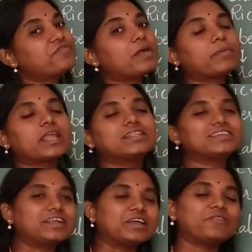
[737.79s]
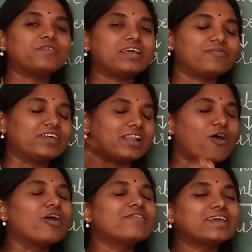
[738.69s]
Feminine gender will
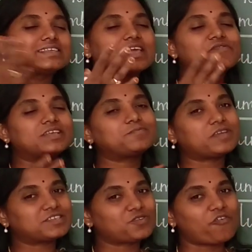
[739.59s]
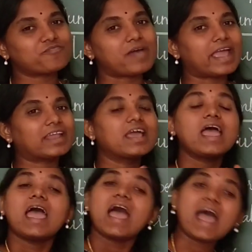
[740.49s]
always give us peace of mind,
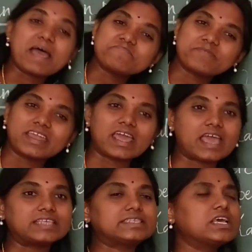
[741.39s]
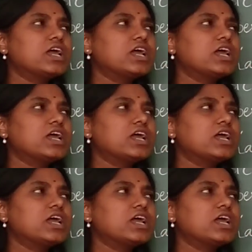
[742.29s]
happiness,